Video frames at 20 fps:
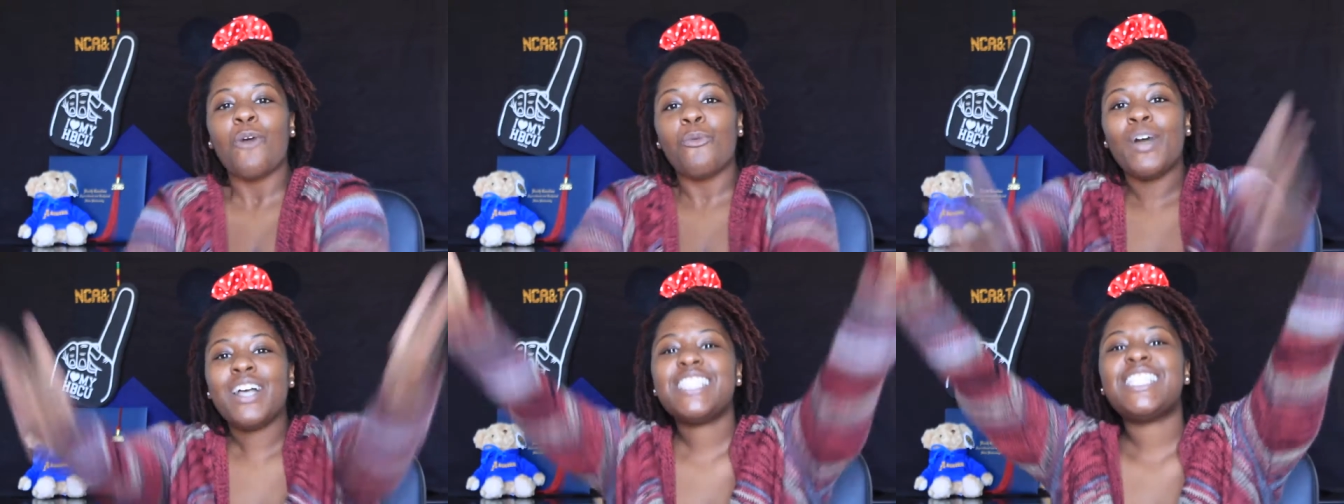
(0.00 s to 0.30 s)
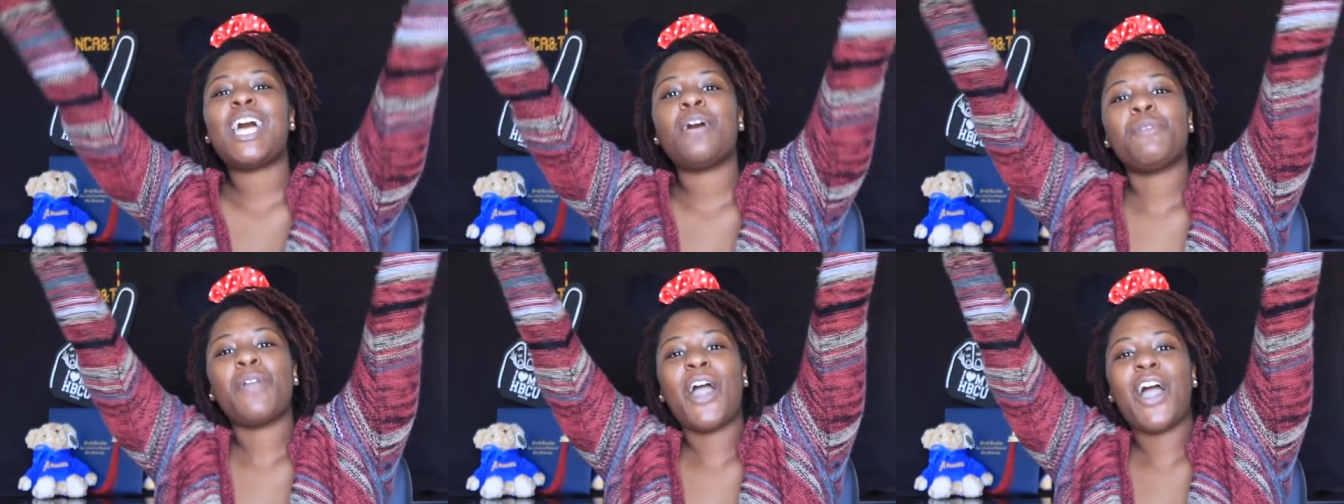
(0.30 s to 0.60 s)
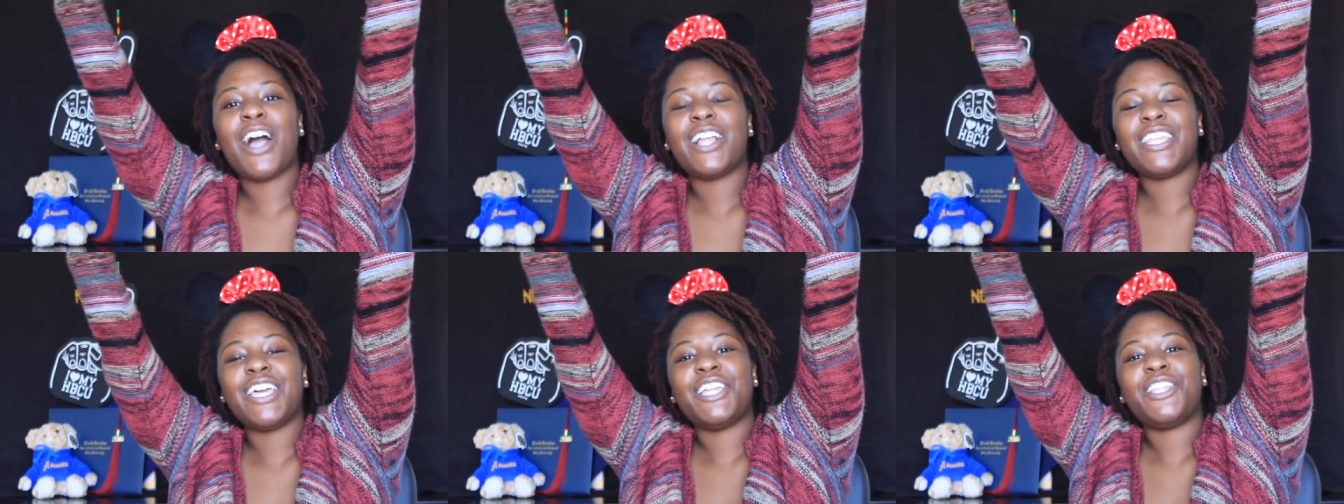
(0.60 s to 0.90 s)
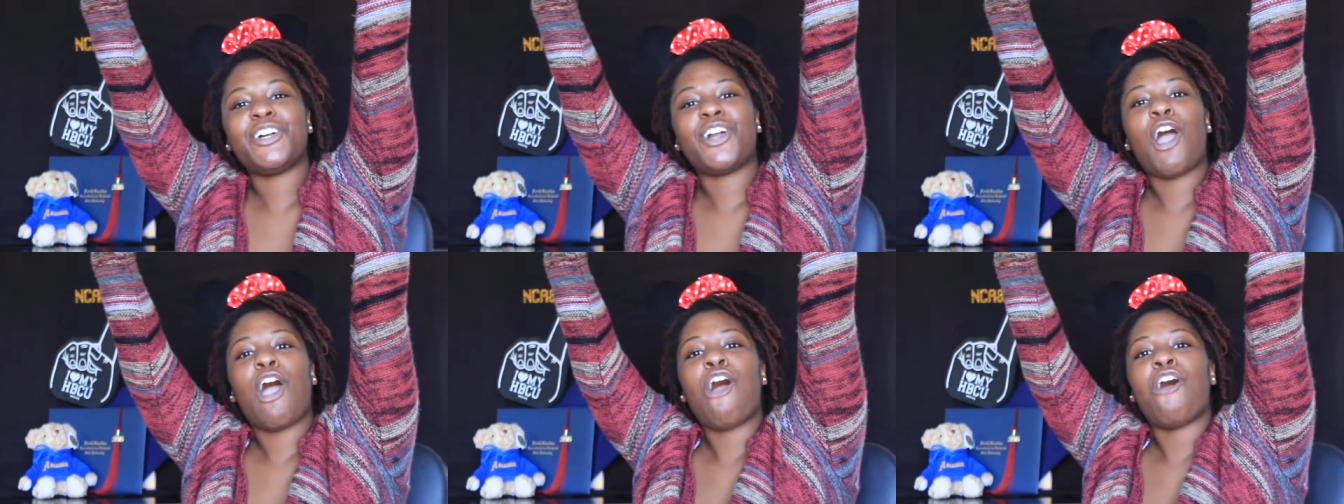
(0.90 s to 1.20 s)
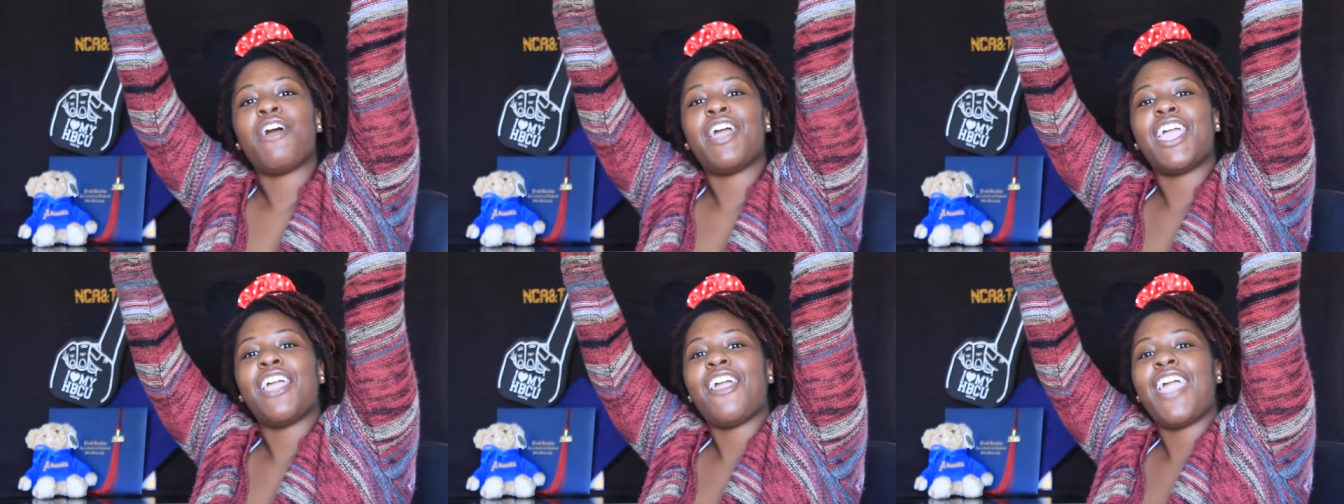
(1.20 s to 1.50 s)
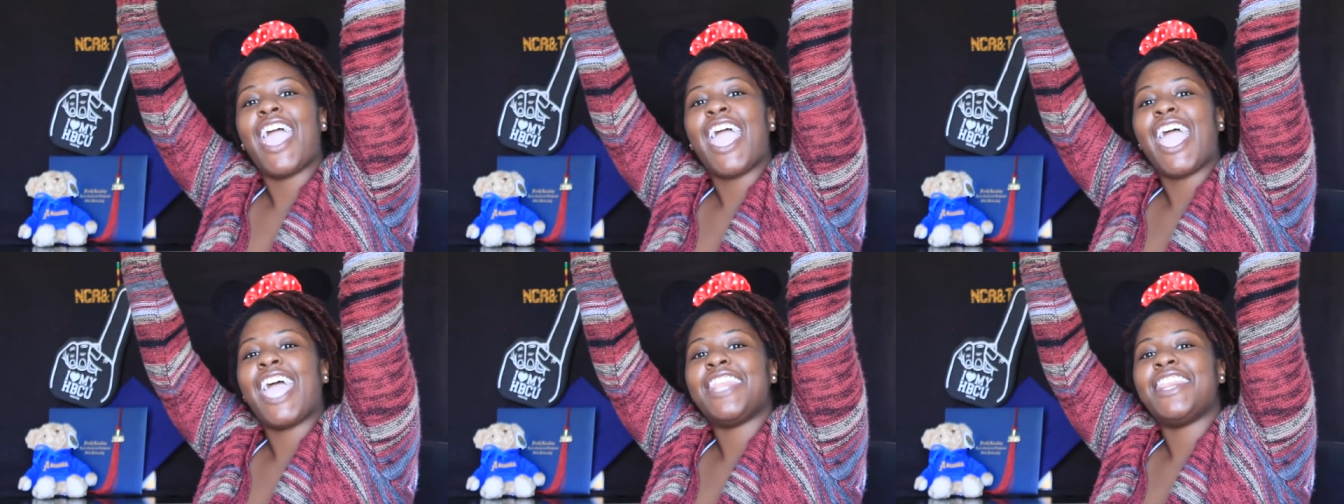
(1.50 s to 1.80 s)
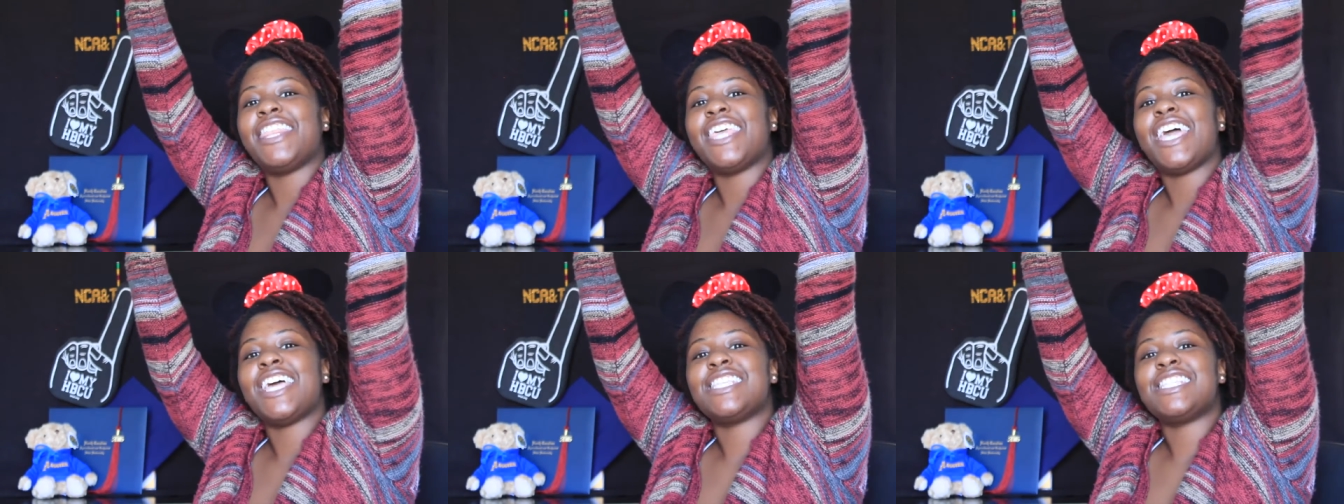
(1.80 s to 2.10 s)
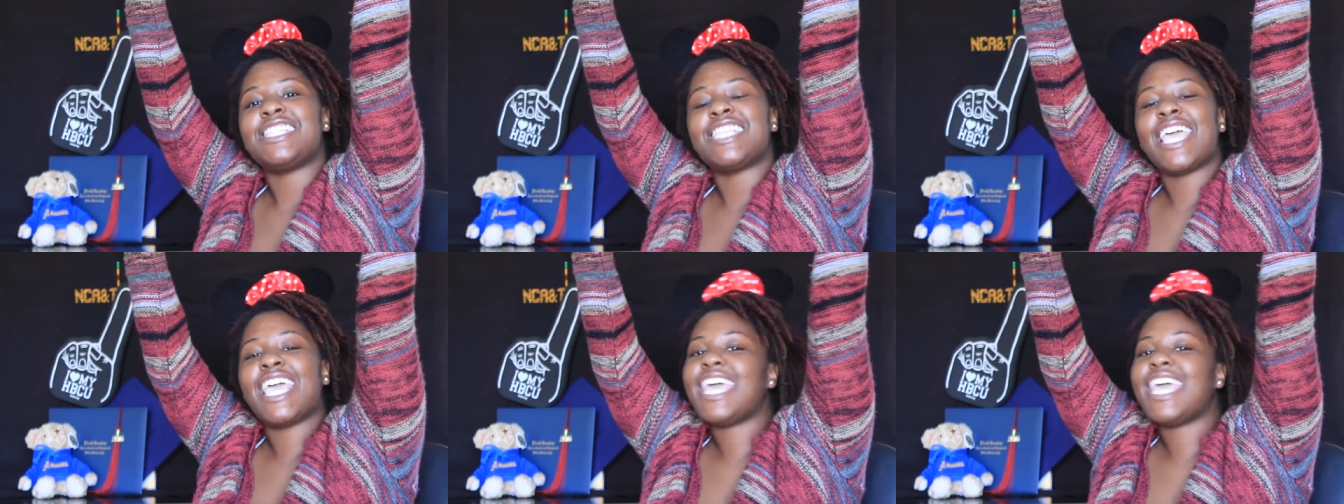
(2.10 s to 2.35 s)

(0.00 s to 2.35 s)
What's up, y'all? Aleigha Nicole here and this